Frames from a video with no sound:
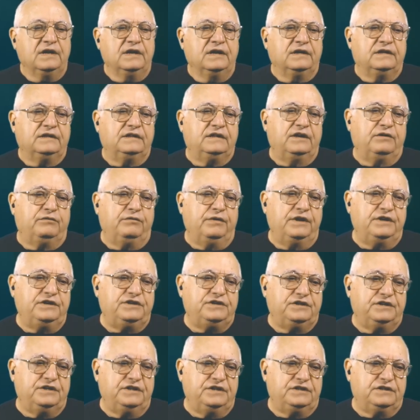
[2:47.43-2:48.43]
The
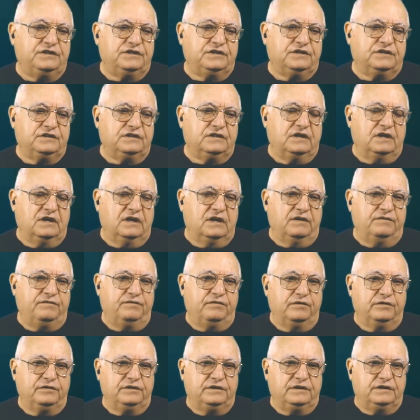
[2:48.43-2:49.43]
range is
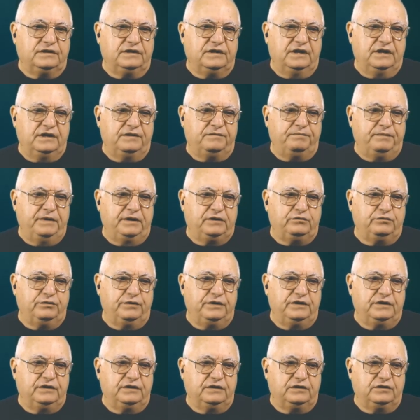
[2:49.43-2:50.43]

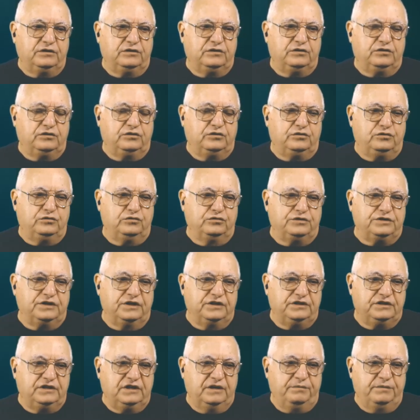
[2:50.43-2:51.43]
between 2
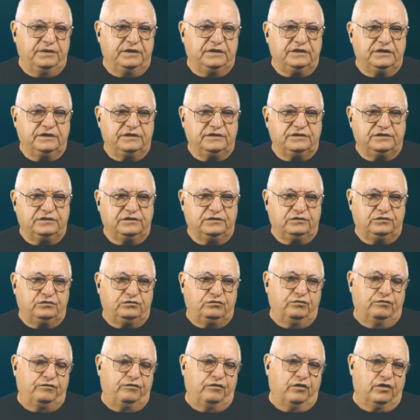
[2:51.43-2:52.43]
centimeters
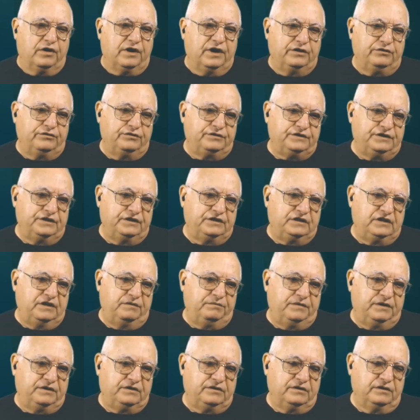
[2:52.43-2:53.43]
to 400
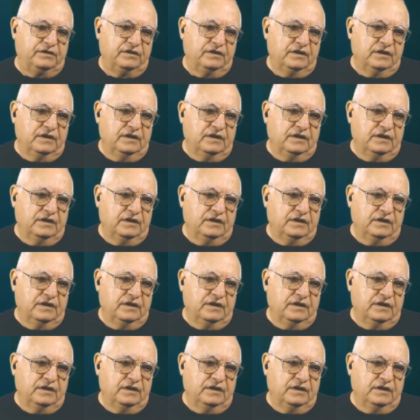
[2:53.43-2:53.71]
centimeters.